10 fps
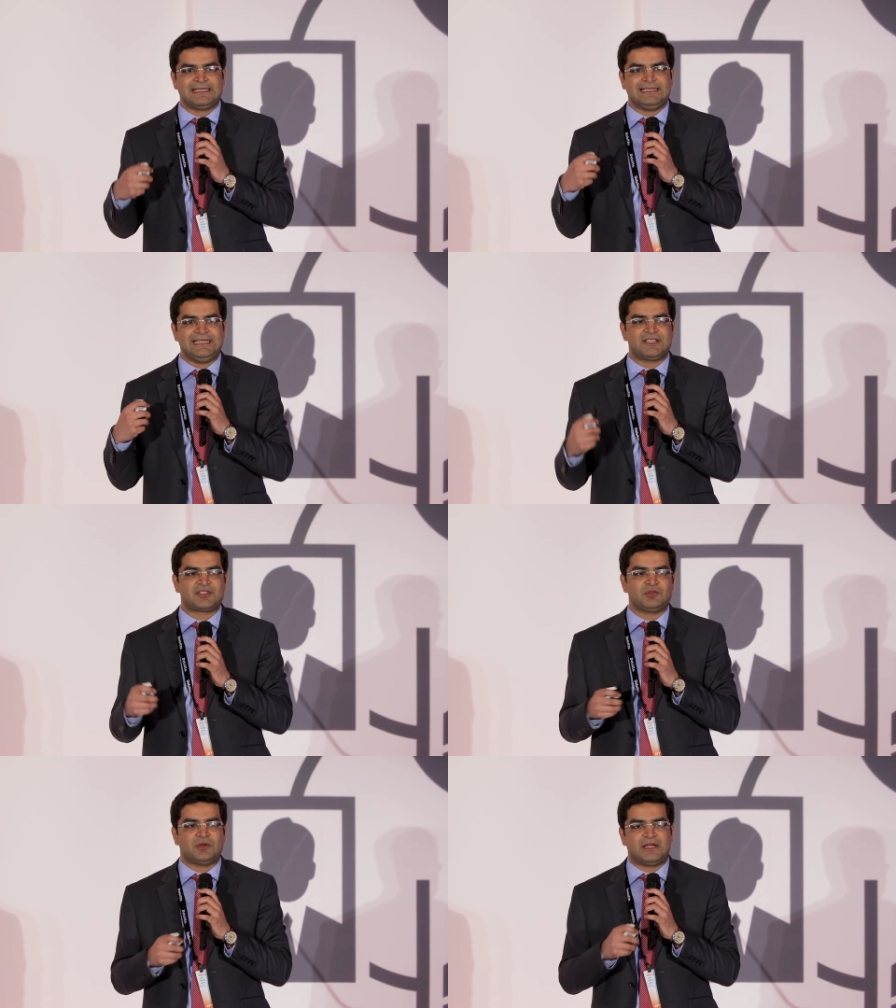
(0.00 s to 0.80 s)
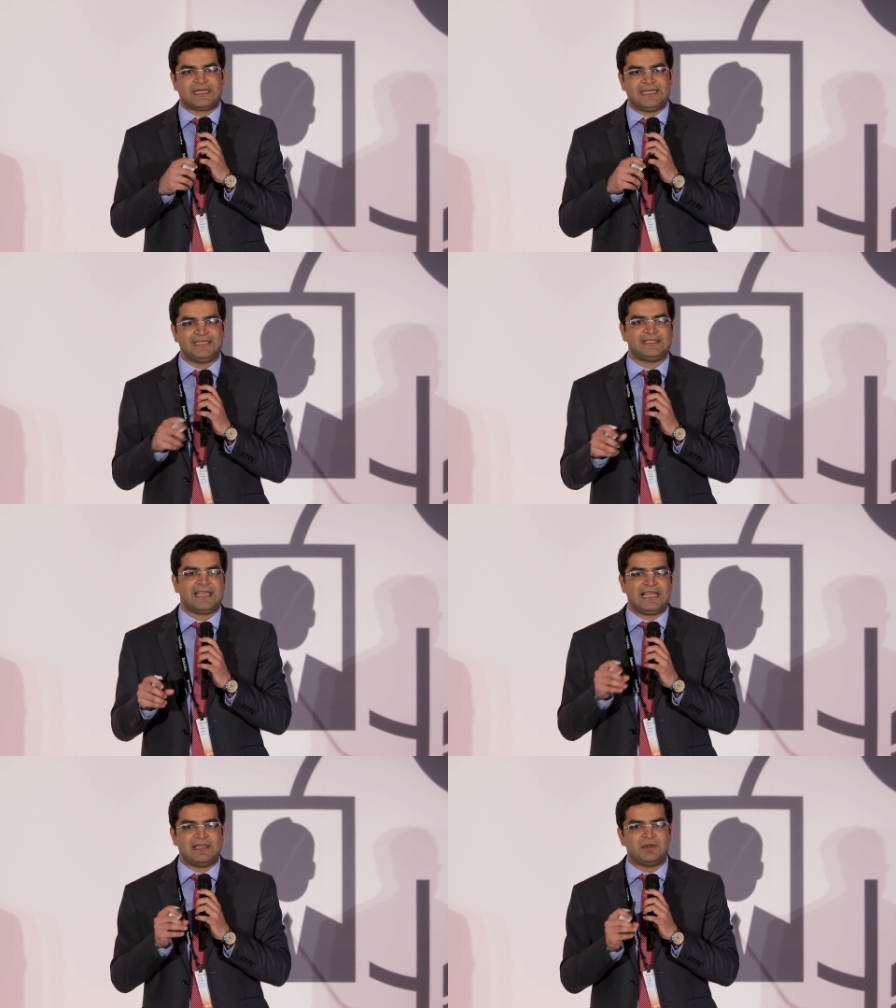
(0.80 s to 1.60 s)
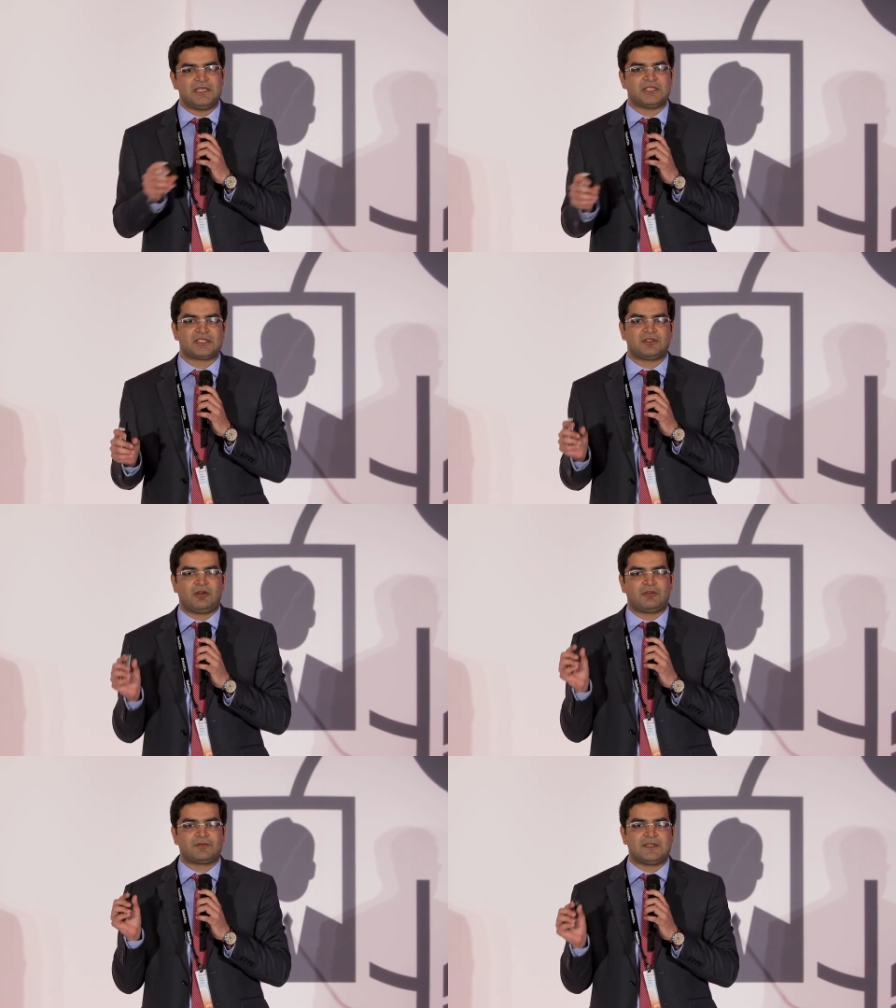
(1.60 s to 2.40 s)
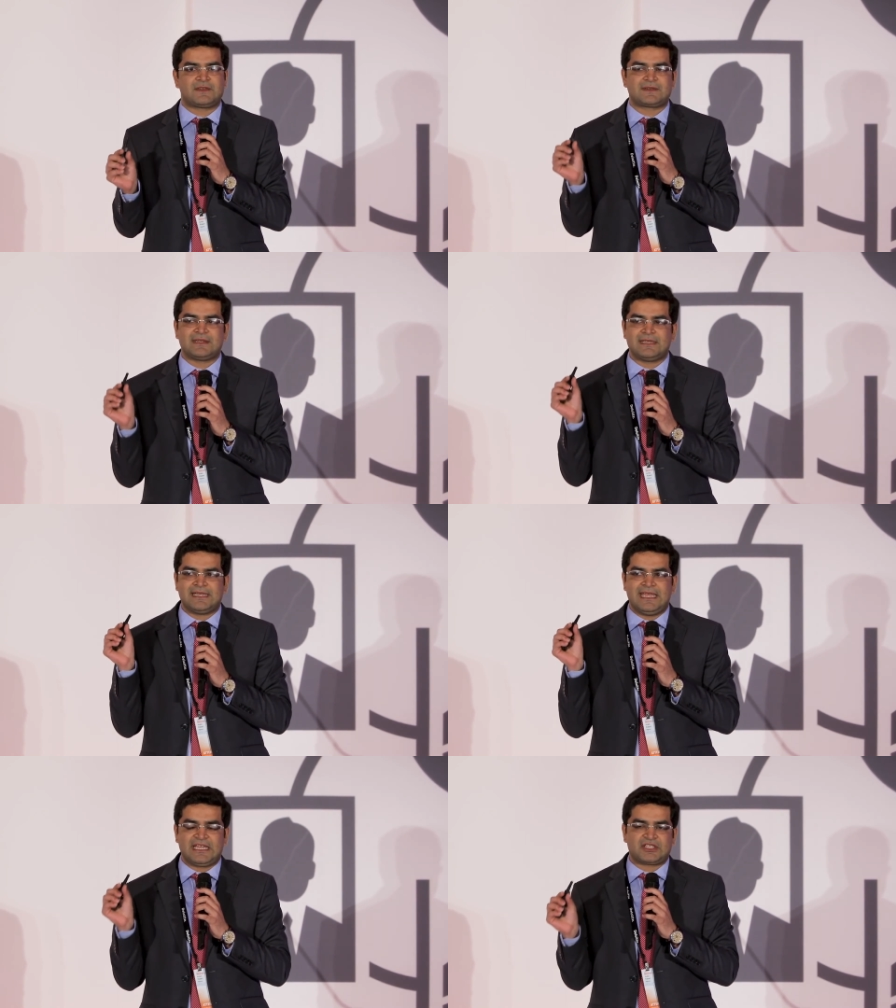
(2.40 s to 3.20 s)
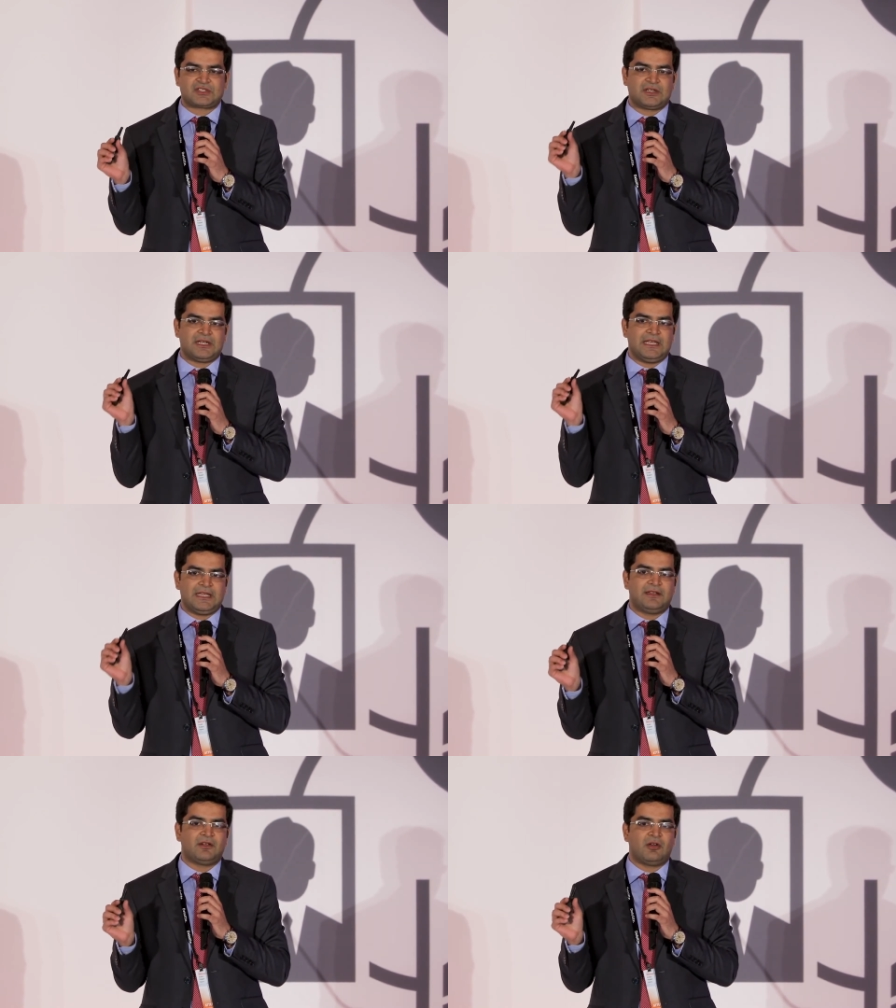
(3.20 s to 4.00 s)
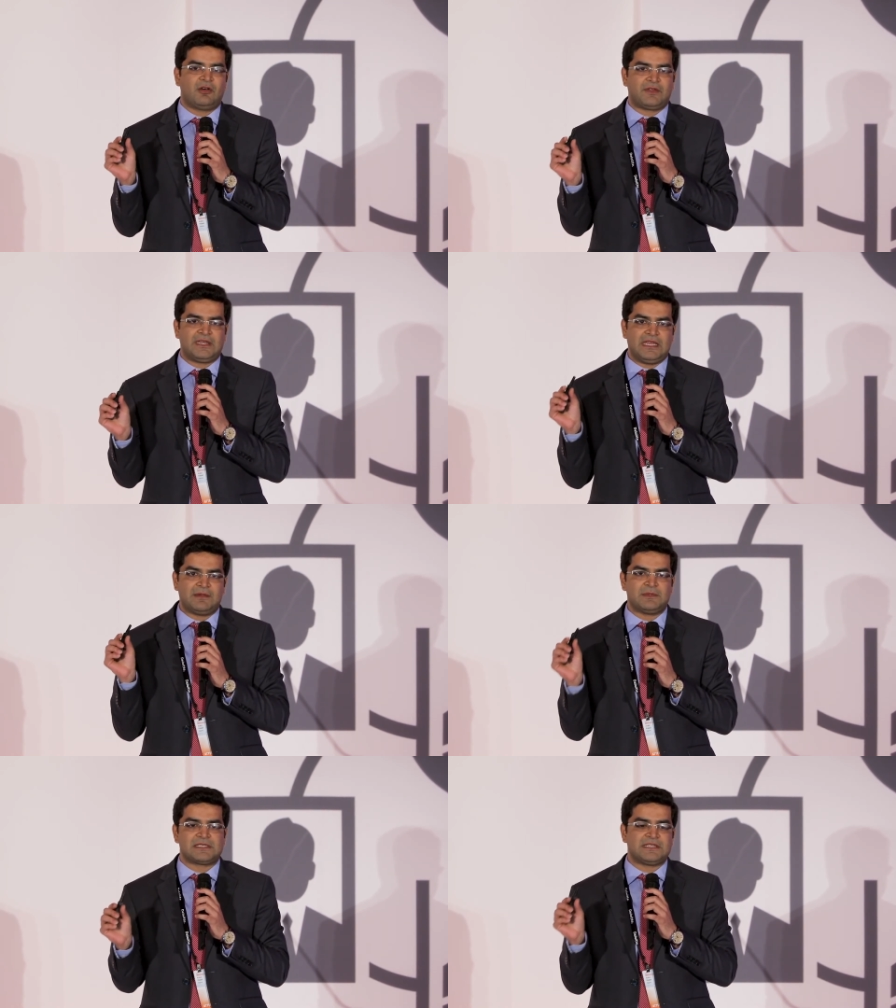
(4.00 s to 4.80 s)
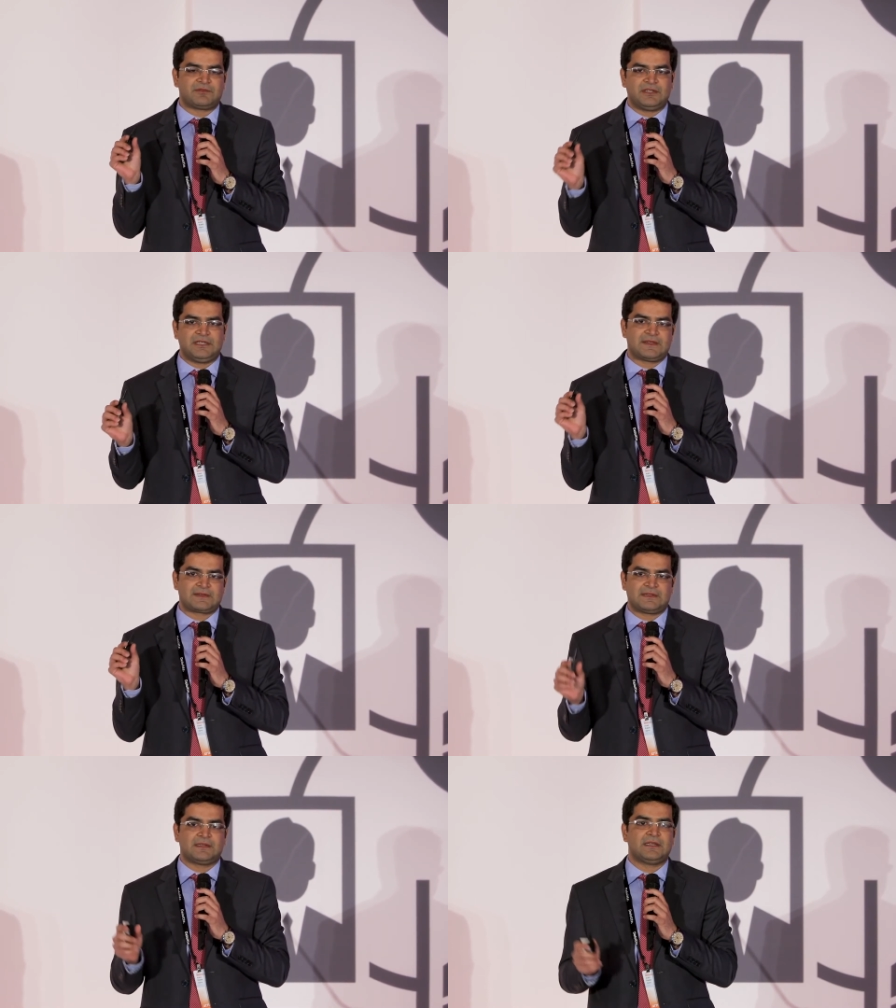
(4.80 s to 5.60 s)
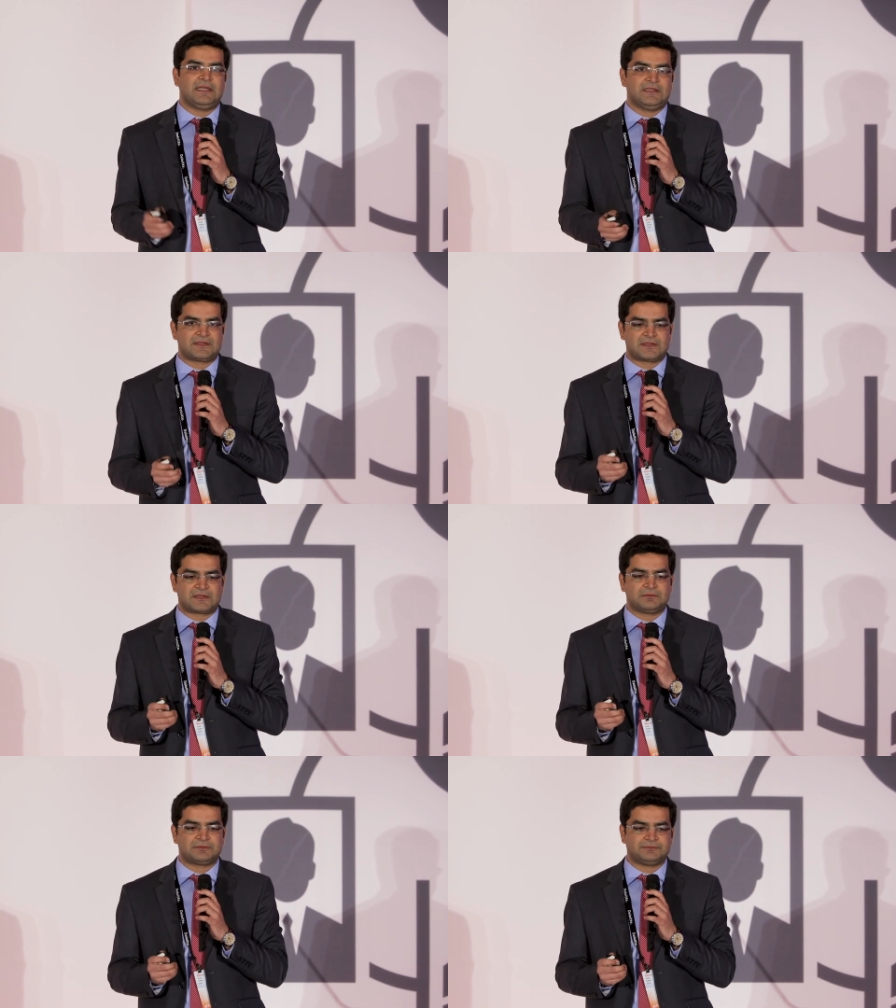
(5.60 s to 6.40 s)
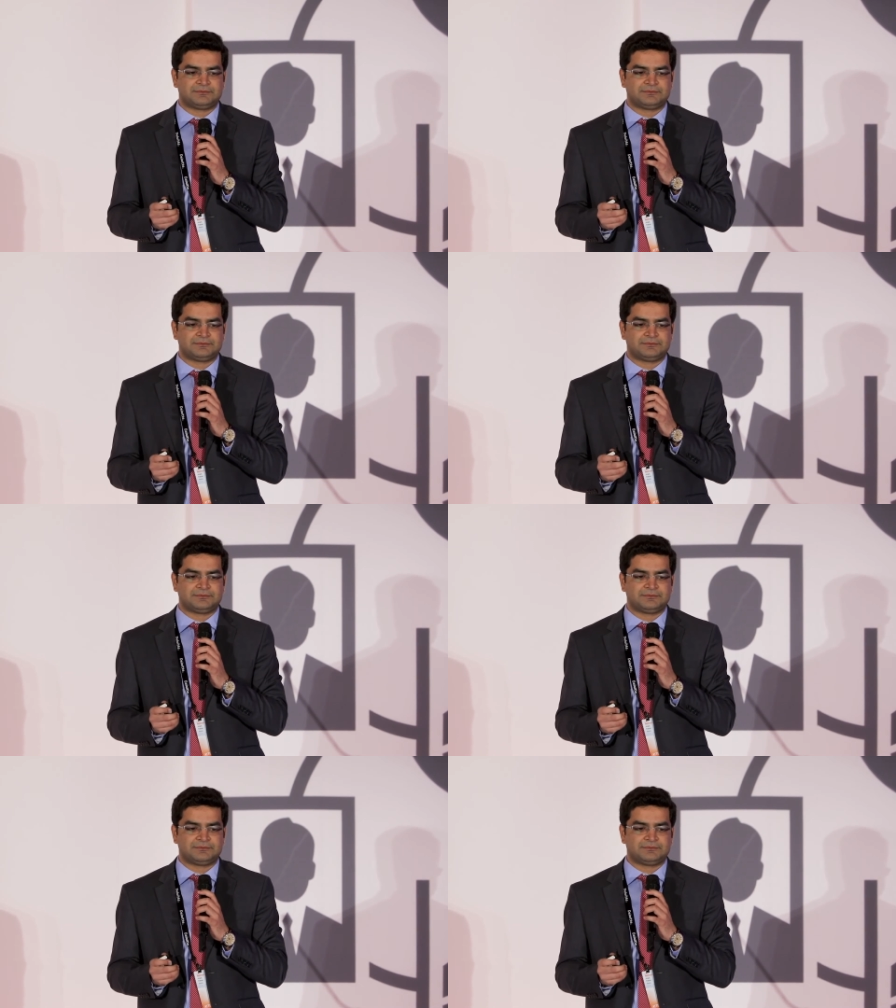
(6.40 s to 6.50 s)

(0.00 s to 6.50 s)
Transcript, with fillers: leads to, again, elimination of this extra leg of an AML CFT desk in the system.